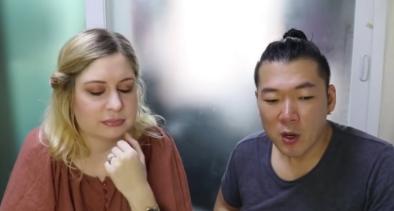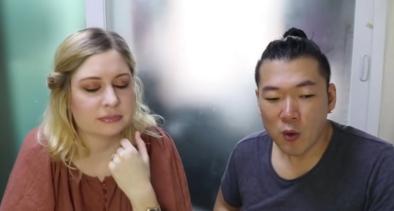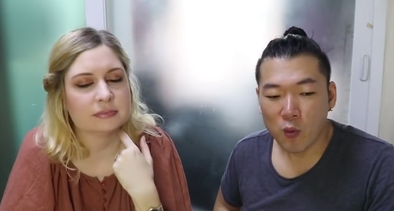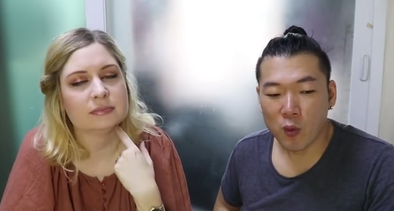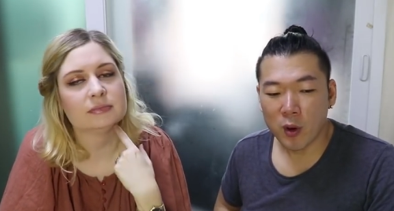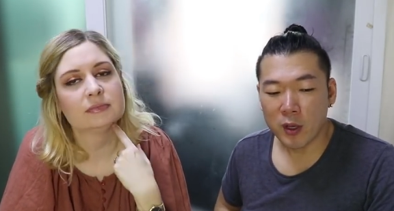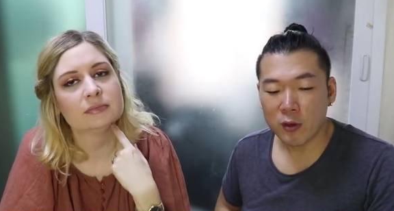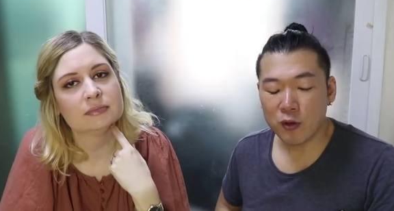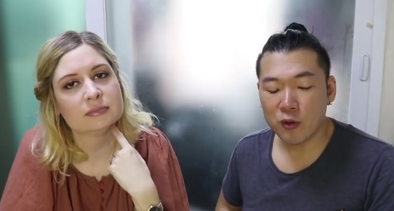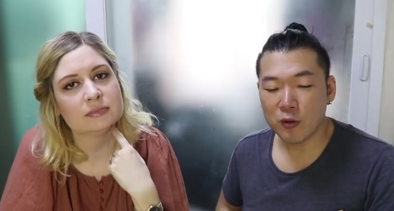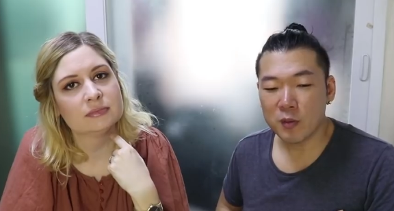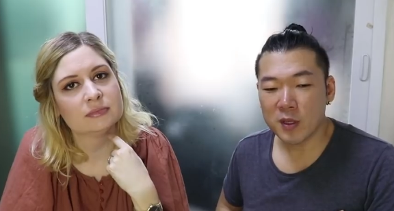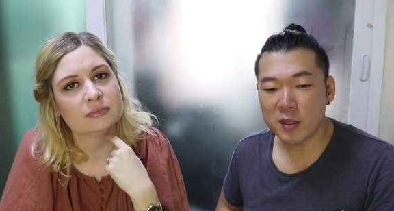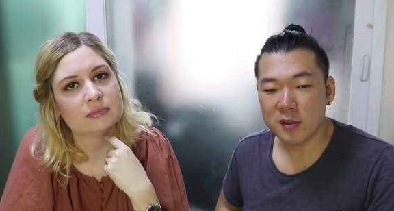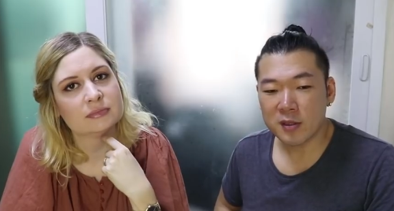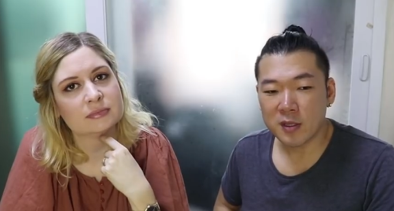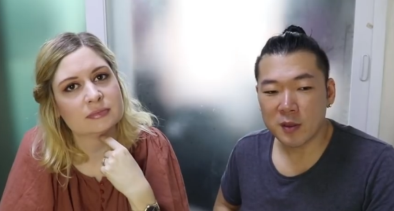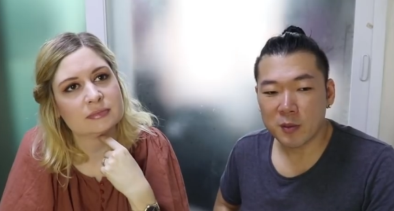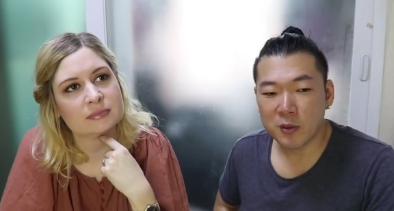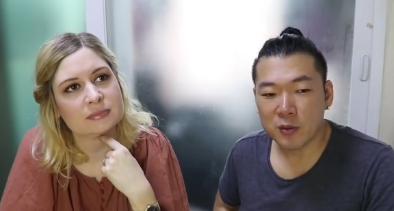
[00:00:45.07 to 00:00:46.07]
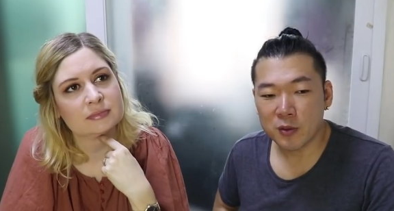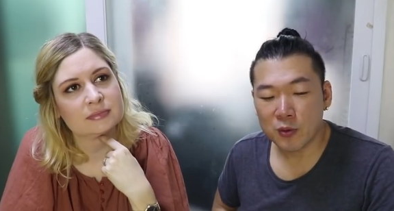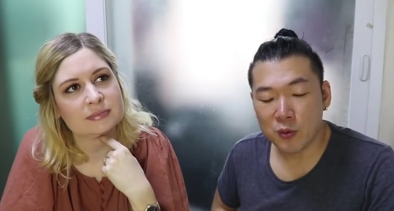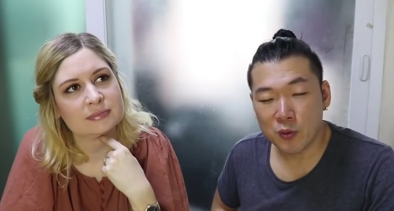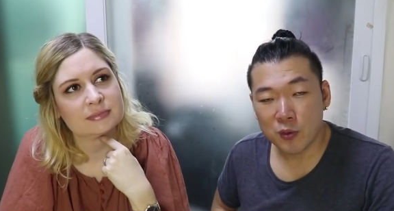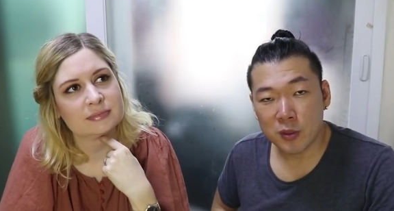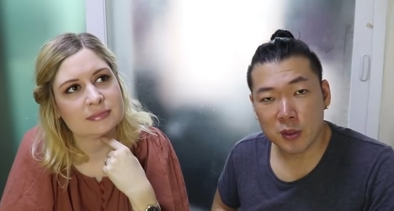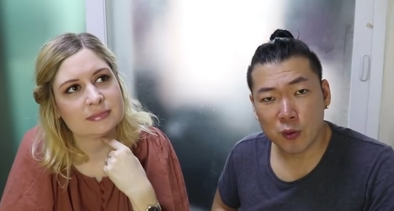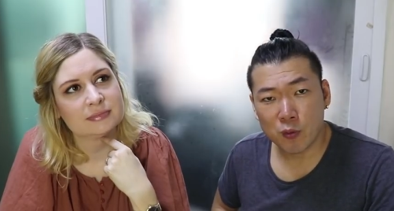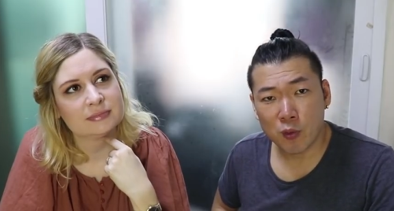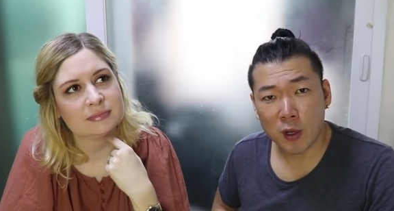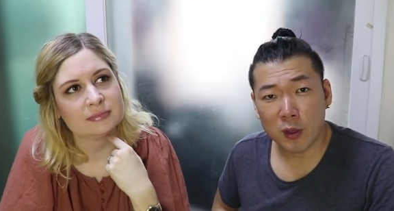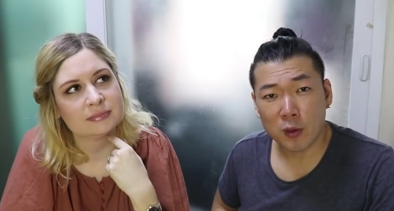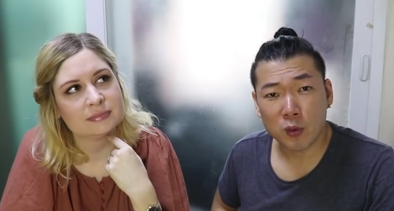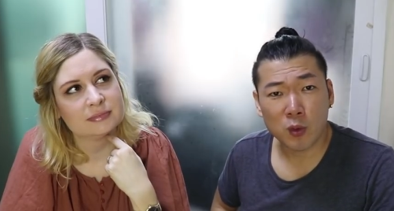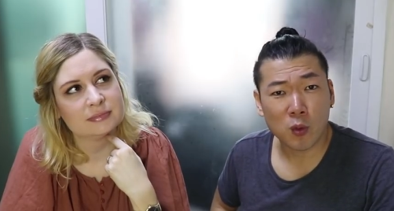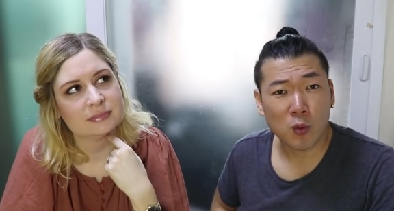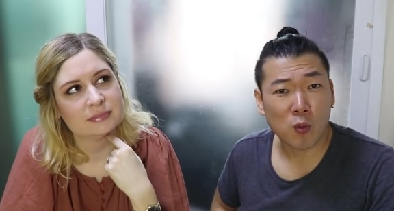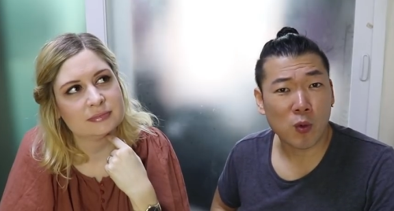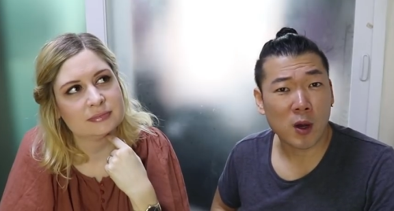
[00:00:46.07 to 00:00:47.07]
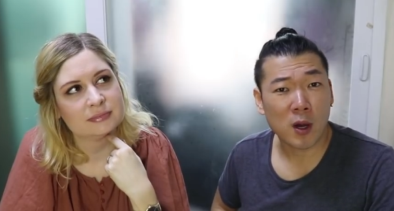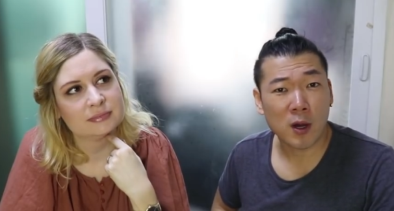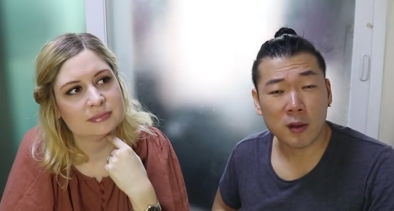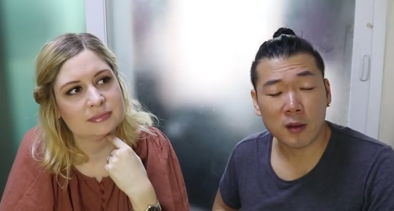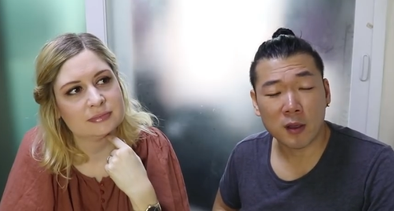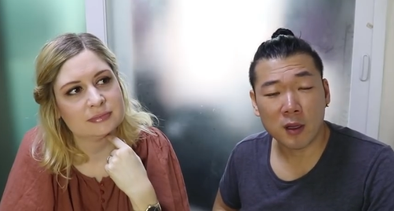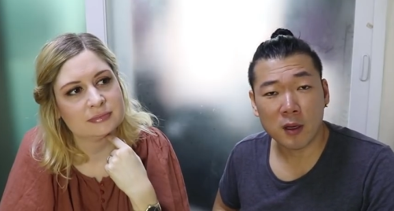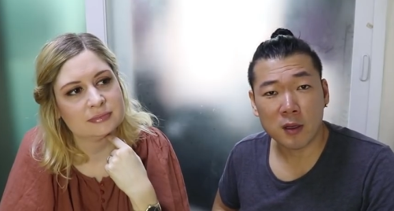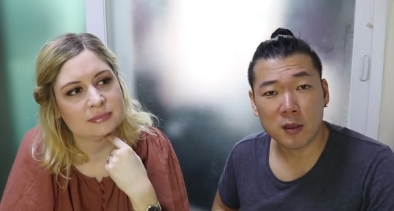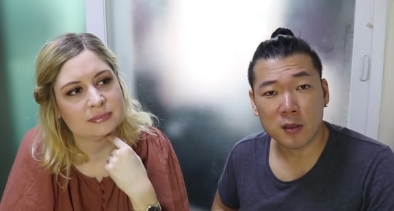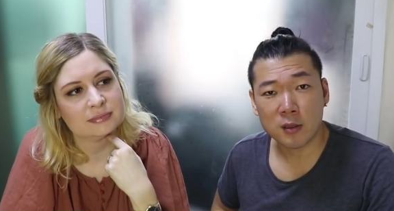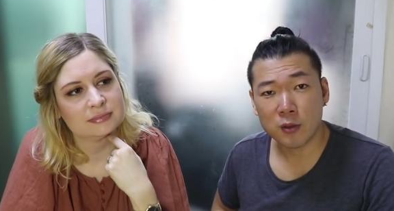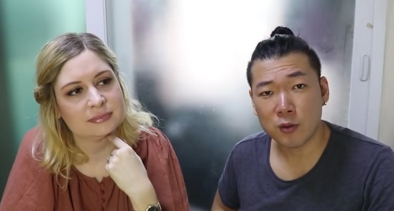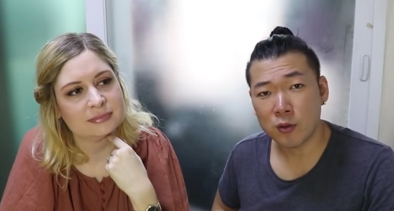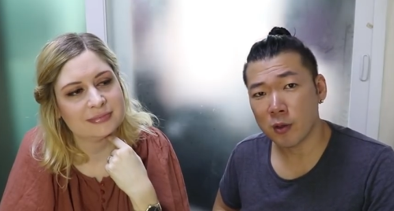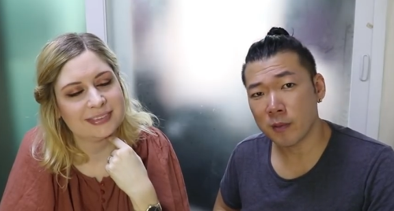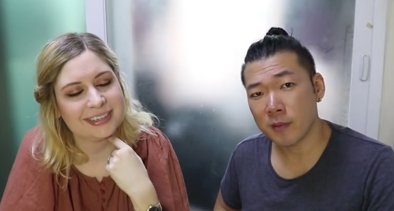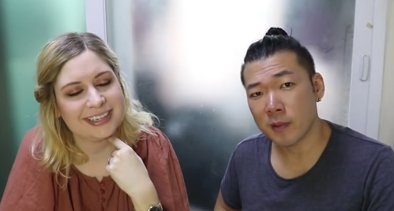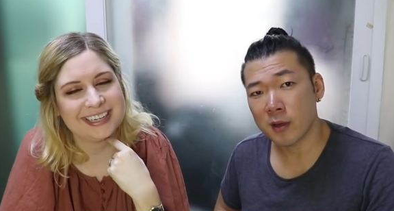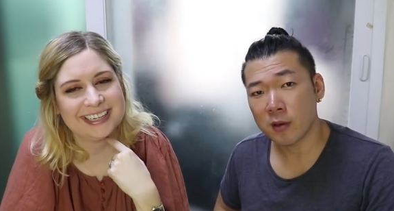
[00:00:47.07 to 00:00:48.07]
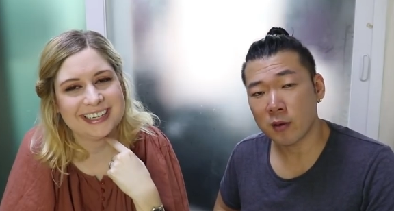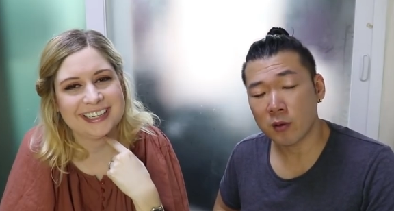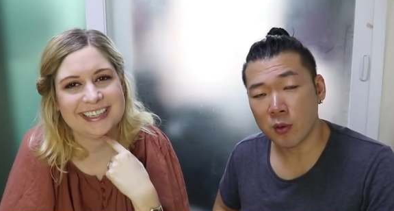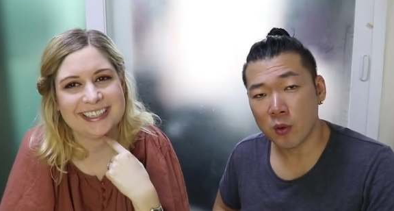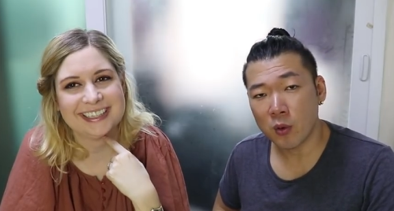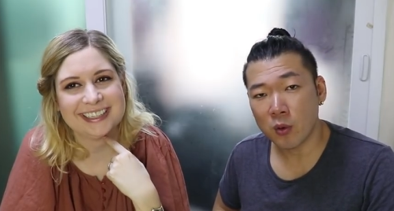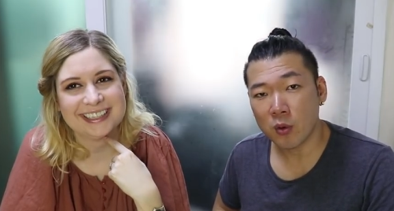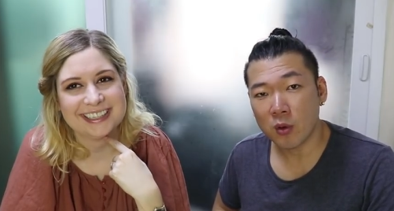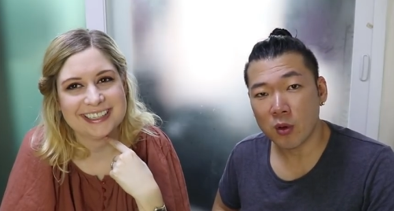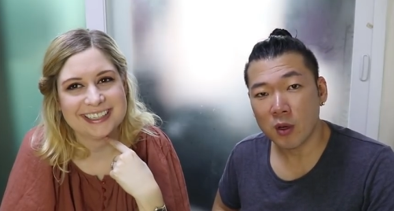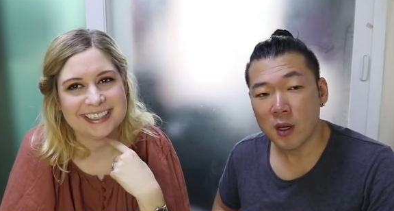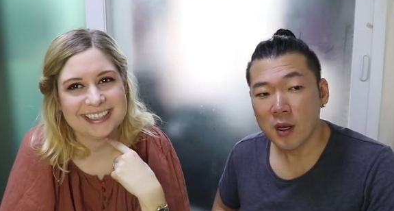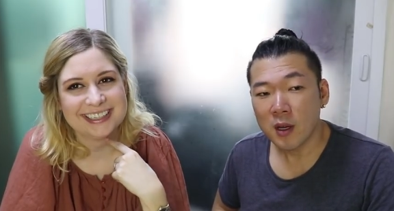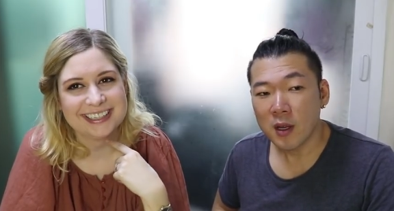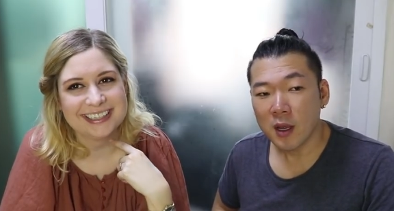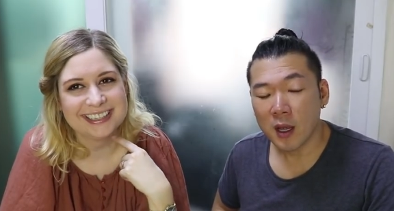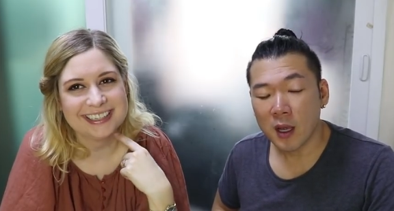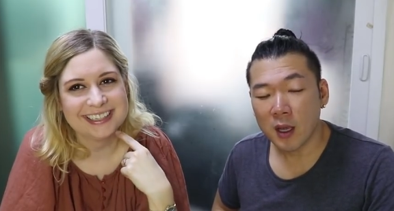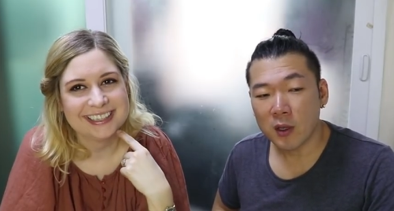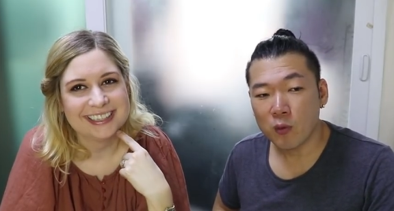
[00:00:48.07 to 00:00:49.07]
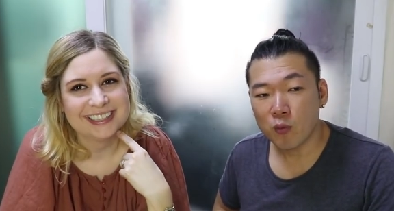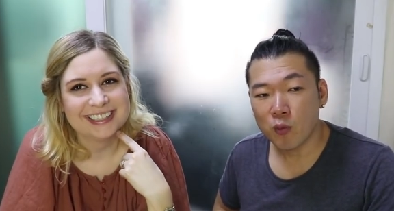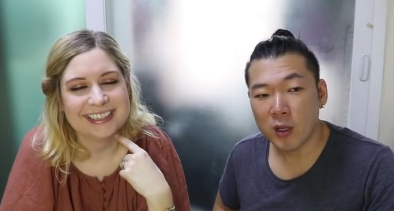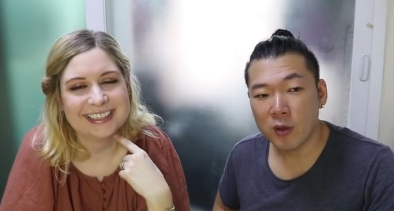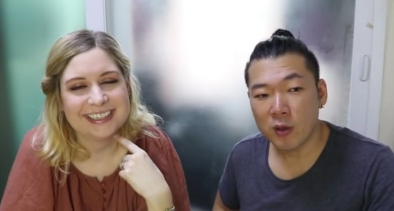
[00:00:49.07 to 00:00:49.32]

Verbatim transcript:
Speaker 1: when you meet someone who is quite tall, wow, nice, you are very tall. And